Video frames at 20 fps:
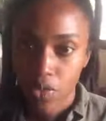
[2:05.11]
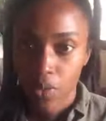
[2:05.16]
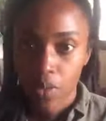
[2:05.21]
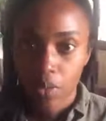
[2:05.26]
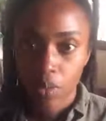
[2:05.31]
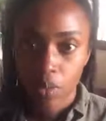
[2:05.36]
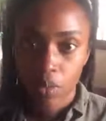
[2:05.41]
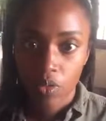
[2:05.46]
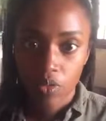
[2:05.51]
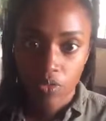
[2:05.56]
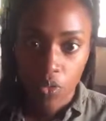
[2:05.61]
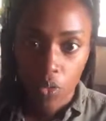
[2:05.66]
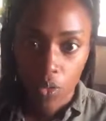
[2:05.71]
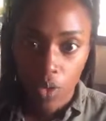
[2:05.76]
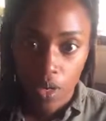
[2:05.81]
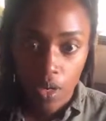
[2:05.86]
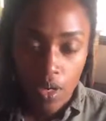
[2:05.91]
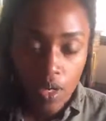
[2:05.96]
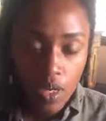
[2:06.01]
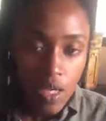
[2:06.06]
doing
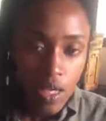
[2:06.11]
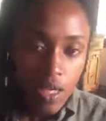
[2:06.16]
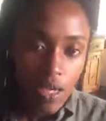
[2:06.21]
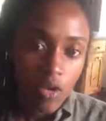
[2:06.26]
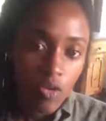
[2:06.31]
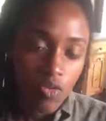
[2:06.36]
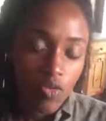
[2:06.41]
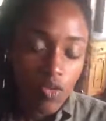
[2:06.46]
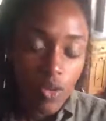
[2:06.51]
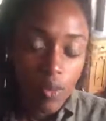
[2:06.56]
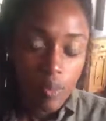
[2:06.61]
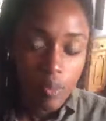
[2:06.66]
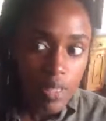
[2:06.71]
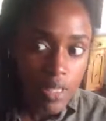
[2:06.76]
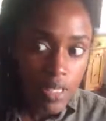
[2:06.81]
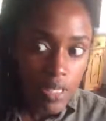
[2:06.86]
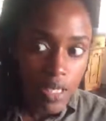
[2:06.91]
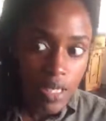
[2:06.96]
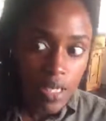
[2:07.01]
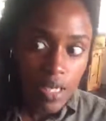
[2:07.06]
before. For
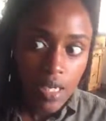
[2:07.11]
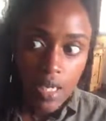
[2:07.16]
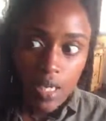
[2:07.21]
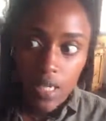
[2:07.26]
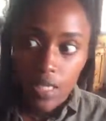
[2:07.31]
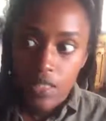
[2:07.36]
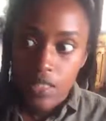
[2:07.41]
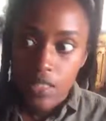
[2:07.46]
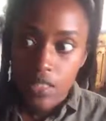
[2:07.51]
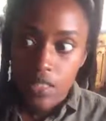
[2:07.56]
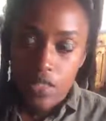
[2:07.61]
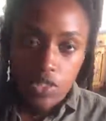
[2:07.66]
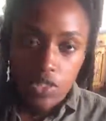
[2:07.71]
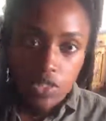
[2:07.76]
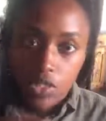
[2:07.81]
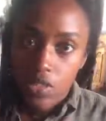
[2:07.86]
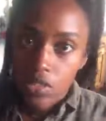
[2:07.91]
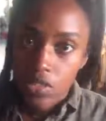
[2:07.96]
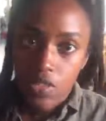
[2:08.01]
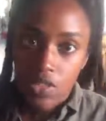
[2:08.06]
me,
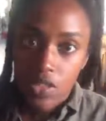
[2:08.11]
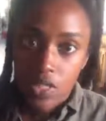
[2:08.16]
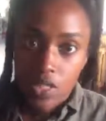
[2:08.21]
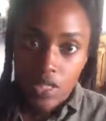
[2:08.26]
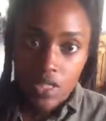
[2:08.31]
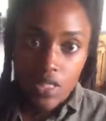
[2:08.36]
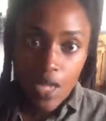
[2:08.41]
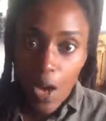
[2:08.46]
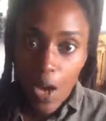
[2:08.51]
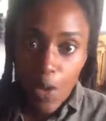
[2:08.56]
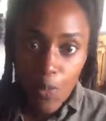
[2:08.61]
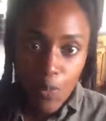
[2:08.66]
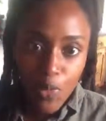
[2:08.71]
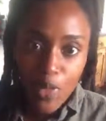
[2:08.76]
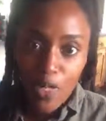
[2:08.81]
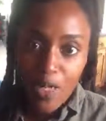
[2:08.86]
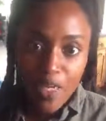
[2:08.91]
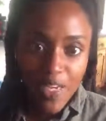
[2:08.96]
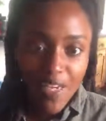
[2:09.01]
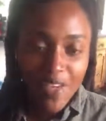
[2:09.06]
it's just not
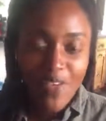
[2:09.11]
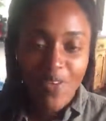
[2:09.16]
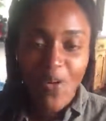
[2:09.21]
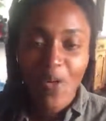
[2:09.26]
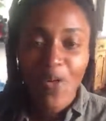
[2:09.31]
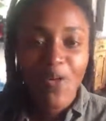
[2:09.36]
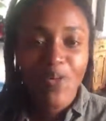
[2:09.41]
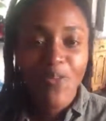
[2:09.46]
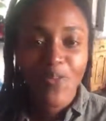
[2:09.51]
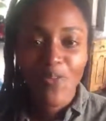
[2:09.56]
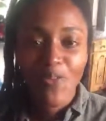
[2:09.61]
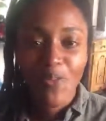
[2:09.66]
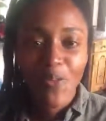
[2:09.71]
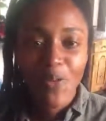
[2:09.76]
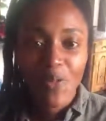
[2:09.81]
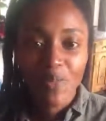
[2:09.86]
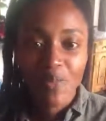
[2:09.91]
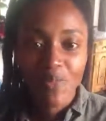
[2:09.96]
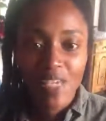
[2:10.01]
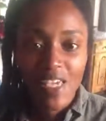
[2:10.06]
working
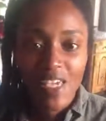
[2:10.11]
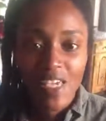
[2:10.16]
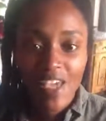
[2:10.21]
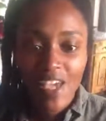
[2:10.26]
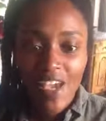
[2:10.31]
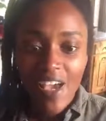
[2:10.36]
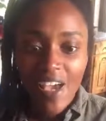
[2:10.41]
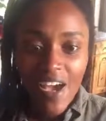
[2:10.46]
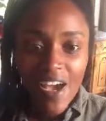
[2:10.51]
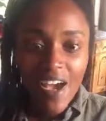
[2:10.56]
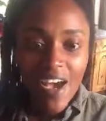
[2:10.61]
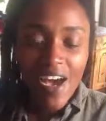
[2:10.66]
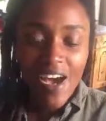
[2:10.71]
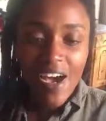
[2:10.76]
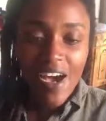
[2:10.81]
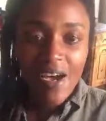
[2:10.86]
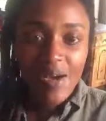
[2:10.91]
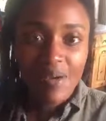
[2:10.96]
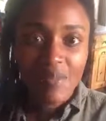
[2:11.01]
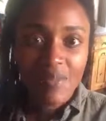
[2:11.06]
for me.
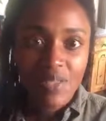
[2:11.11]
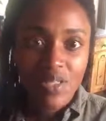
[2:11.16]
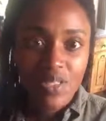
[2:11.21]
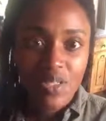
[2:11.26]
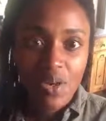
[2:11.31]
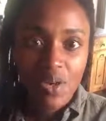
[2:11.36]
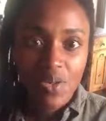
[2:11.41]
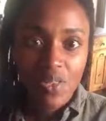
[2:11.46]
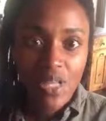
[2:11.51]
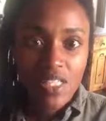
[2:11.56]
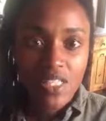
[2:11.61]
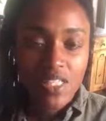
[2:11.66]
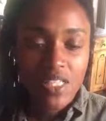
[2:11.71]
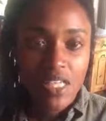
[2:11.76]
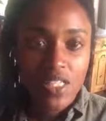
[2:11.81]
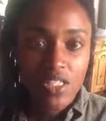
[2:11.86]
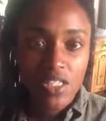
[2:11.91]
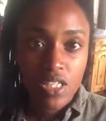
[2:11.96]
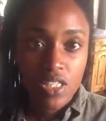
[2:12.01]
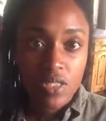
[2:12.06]
So that's
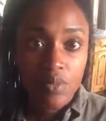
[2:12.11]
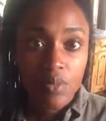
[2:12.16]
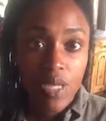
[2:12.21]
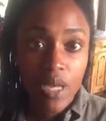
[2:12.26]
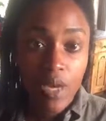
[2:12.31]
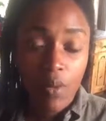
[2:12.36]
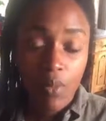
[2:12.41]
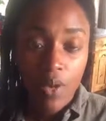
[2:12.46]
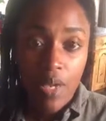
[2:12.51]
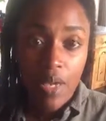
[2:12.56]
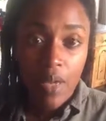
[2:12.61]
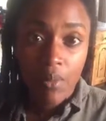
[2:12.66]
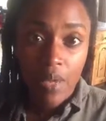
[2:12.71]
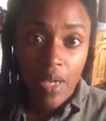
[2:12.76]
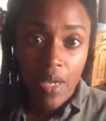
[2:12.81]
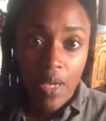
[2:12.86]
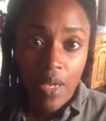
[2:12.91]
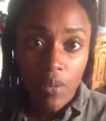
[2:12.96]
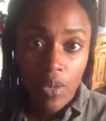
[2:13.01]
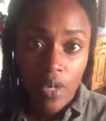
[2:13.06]
the adjustment I want to
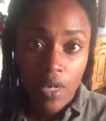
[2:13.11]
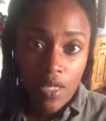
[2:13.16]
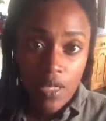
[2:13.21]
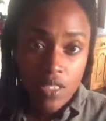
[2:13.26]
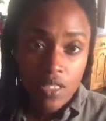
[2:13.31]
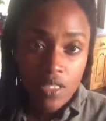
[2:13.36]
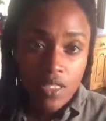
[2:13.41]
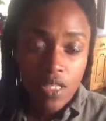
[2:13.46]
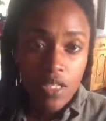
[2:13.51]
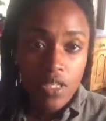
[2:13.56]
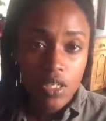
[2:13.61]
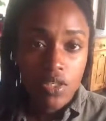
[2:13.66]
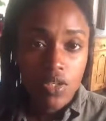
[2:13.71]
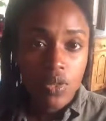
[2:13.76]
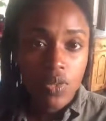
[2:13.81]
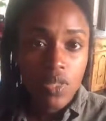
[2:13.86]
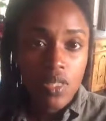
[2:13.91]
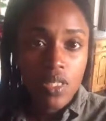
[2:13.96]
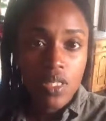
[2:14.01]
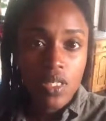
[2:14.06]
make. I want to continue
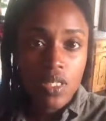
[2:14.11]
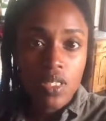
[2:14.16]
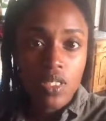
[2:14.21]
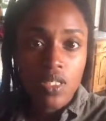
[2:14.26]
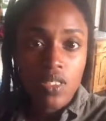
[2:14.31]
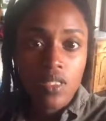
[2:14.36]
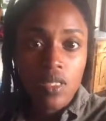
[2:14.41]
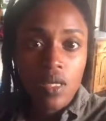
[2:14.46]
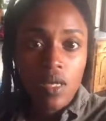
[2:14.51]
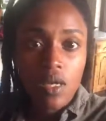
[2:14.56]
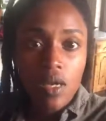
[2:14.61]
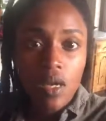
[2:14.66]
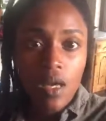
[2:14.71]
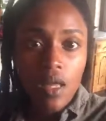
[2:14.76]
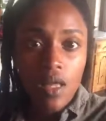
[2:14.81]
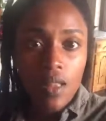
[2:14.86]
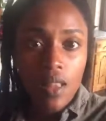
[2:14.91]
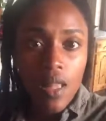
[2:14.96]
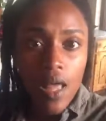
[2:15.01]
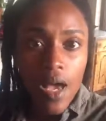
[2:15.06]
doing these
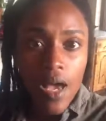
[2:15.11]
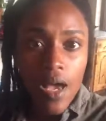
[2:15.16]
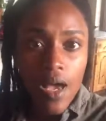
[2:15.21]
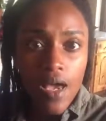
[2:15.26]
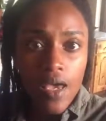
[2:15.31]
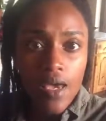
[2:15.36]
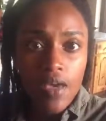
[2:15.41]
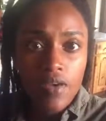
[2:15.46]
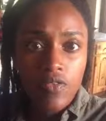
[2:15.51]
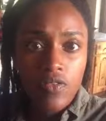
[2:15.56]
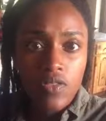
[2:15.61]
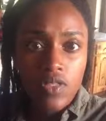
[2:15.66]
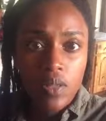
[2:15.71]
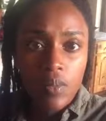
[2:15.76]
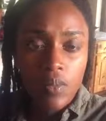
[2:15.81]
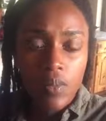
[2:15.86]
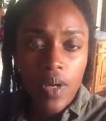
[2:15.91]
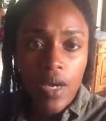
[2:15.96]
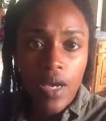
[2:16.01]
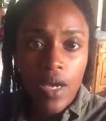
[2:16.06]
lives,
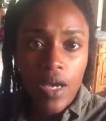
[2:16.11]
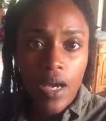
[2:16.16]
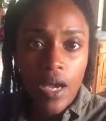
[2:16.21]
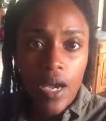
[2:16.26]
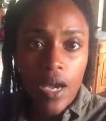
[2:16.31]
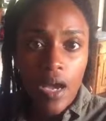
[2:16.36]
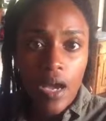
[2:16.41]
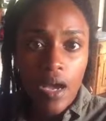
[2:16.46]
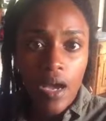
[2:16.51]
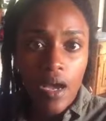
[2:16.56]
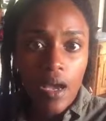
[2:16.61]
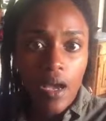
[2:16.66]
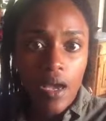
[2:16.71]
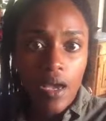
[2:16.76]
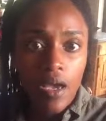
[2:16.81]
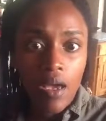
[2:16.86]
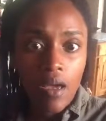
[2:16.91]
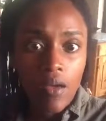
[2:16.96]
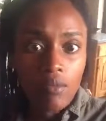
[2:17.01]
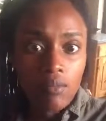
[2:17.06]
but
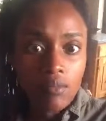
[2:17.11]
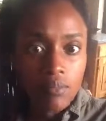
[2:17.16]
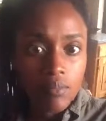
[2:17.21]
I